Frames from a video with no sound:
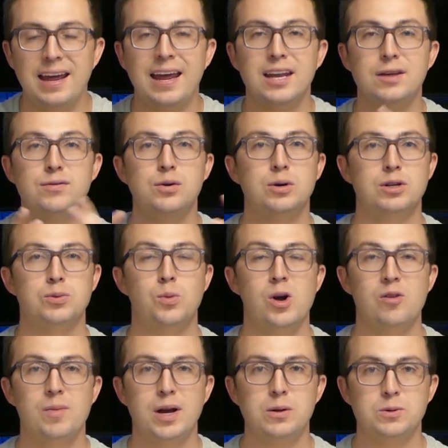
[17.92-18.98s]
And if you're
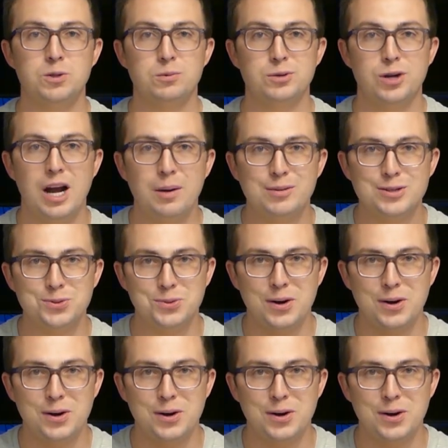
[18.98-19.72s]
one of my new subscribers,